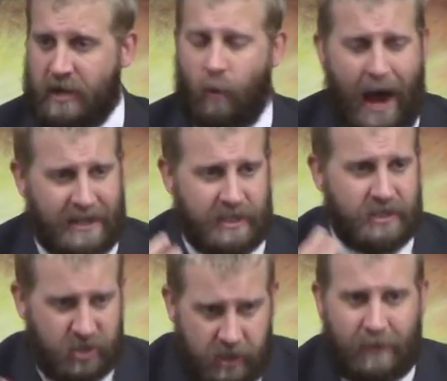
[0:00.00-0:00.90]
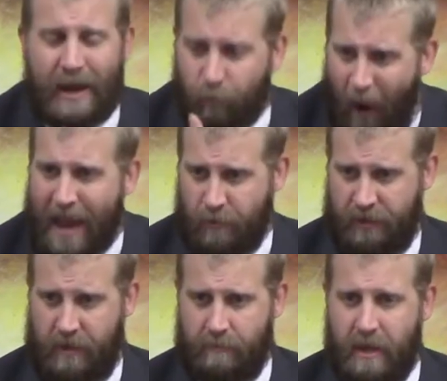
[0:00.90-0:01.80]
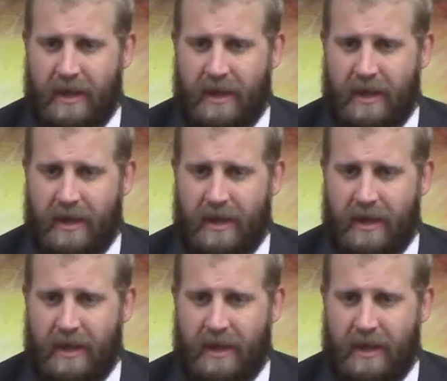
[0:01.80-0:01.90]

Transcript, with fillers: He wants us just to get right with him.